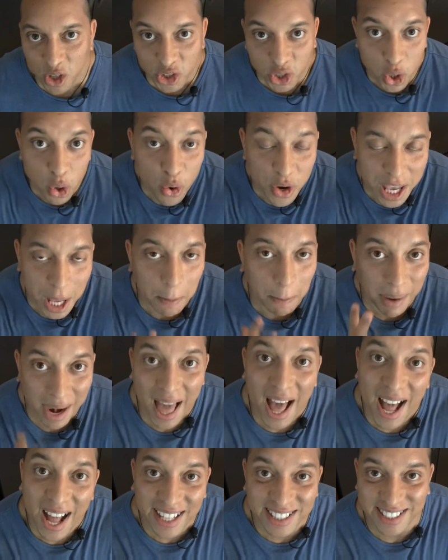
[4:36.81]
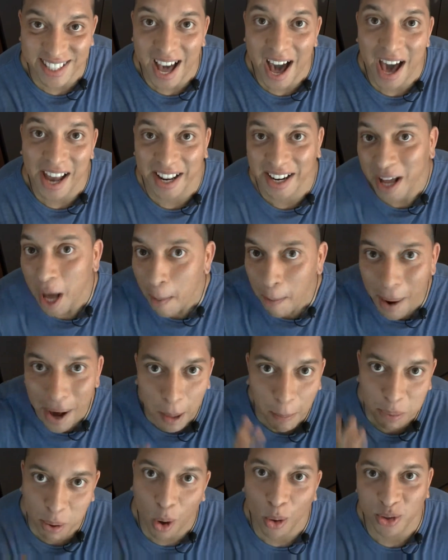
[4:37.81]
So don't get blindsided
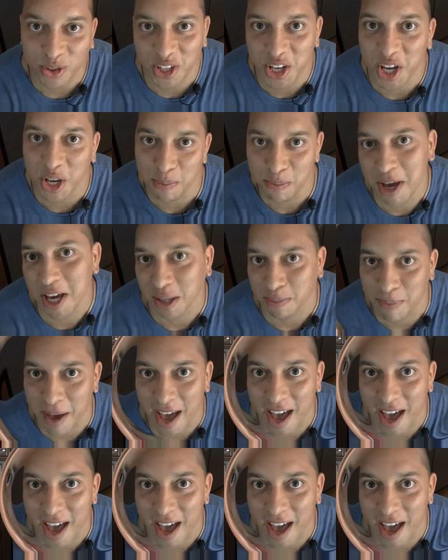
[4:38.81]
by the protein myth,